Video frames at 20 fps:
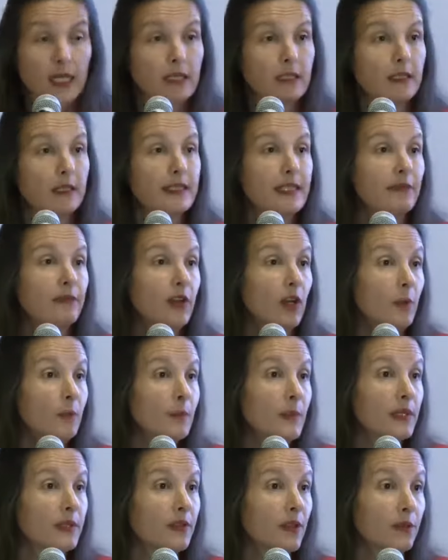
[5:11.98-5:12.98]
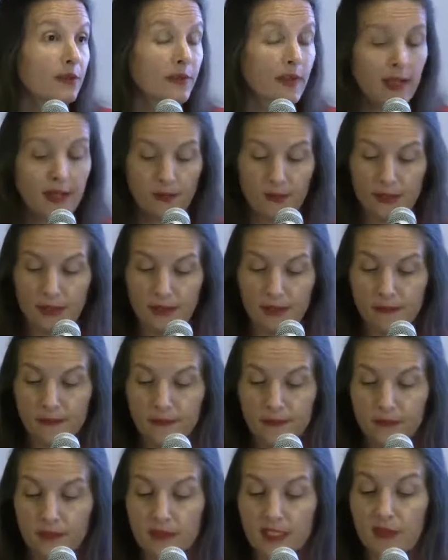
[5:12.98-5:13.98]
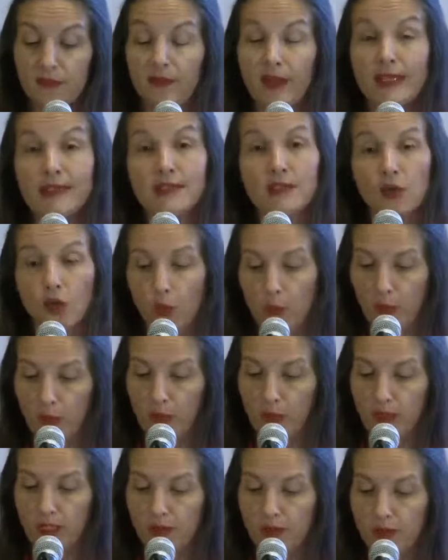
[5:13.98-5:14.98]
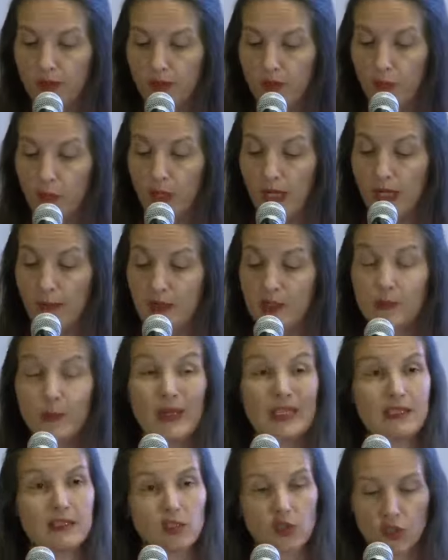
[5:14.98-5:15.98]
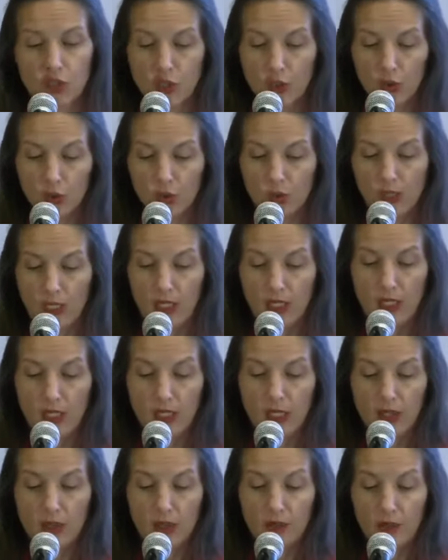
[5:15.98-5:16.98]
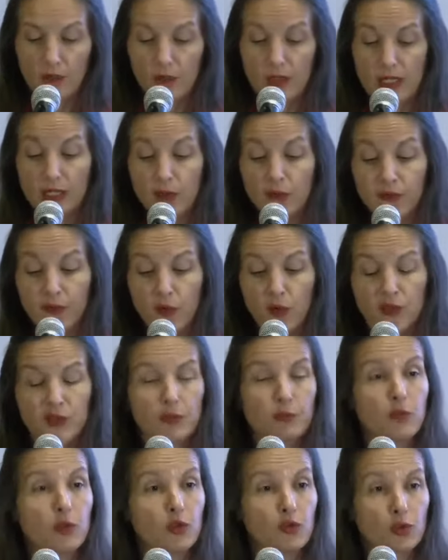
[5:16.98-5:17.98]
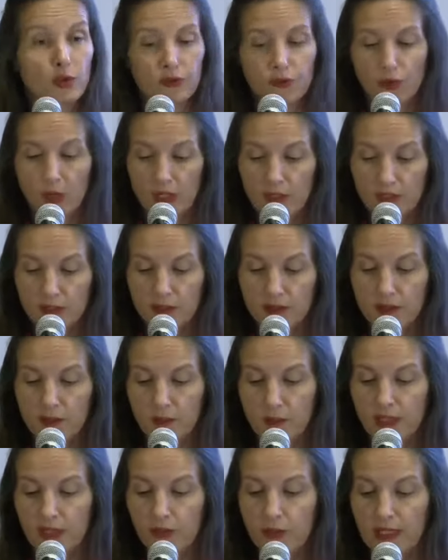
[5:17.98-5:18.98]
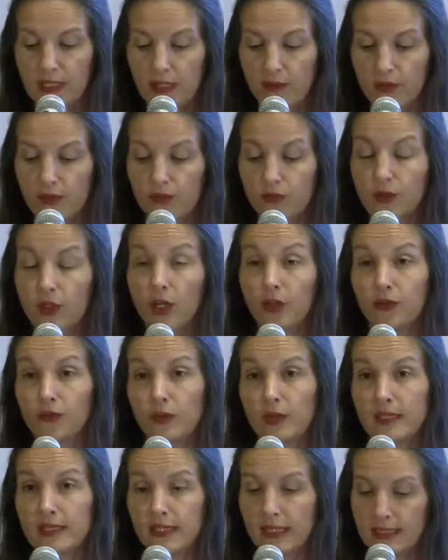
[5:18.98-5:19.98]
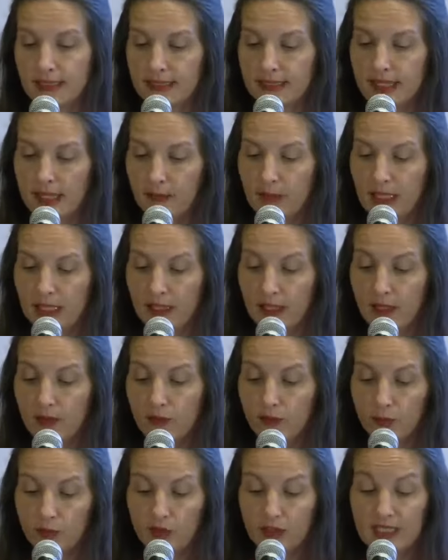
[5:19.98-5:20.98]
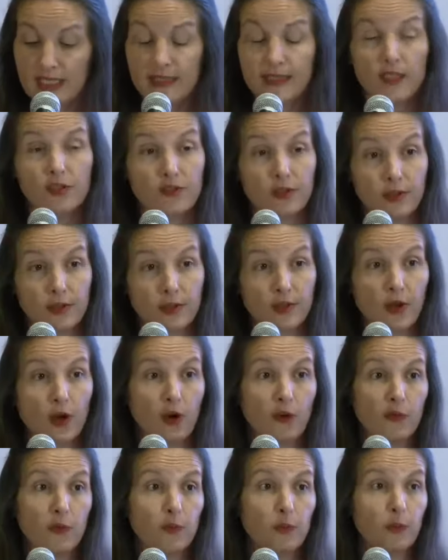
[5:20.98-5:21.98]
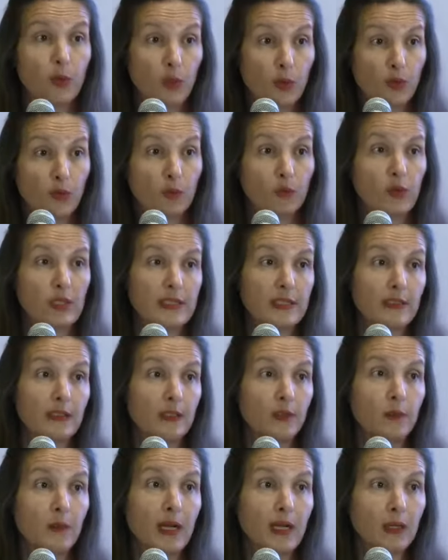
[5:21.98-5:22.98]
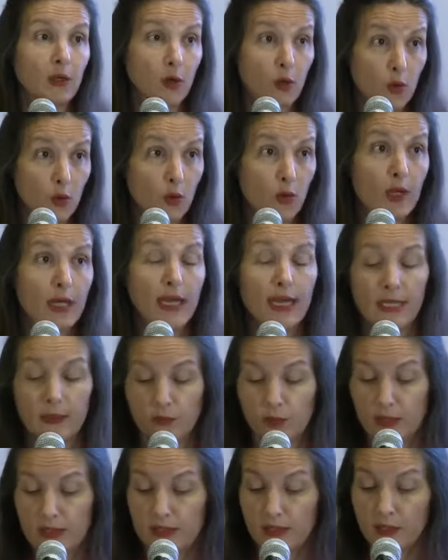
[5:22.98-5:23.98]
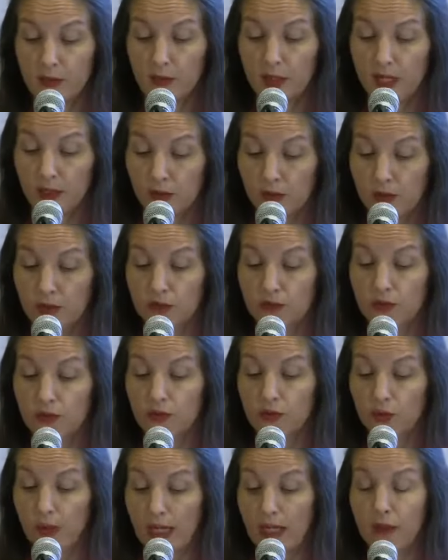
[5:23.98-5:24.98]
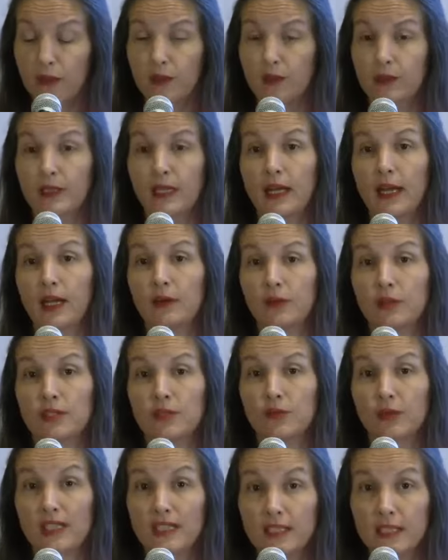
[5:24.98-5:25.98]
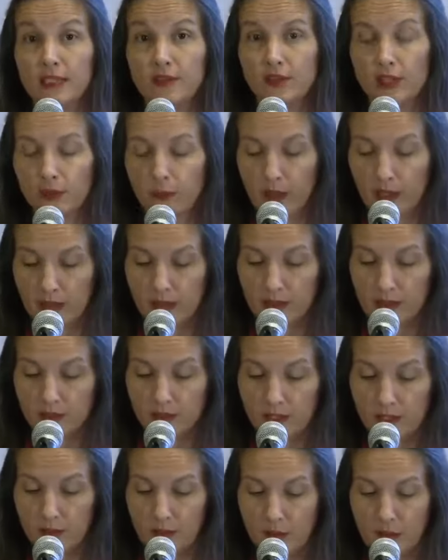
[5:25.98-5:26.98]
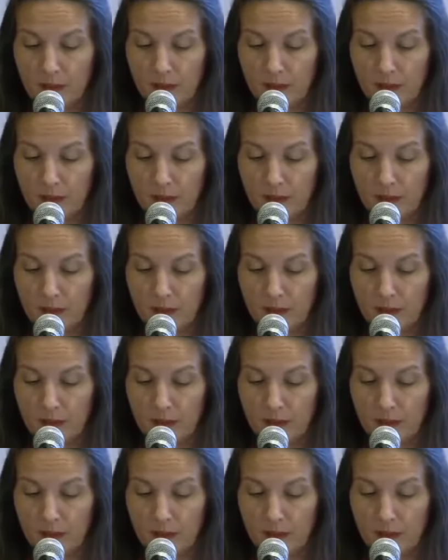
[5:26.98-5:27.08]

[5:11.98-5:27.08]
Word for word: The development of our defense cooperation perhaps best shows the reinforced mutual trust between our two countries, stemming from the decision of both President Macron and President Marcos to strengthen our strategic partnership.